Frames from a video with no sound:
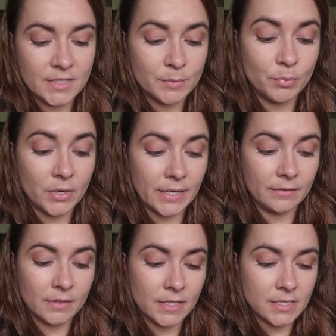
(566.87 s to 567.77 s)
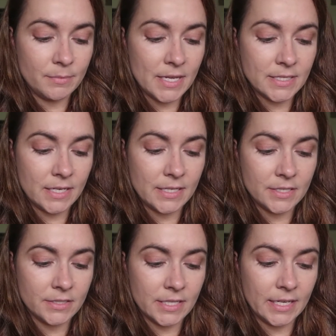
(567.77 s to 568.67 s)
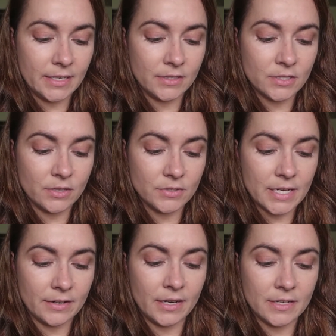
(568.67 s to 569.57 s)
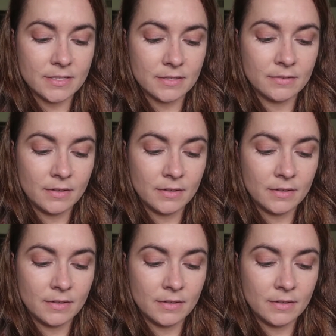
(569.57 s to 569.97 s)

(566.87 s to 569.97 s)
It's important because it makes it easier to get into those areas.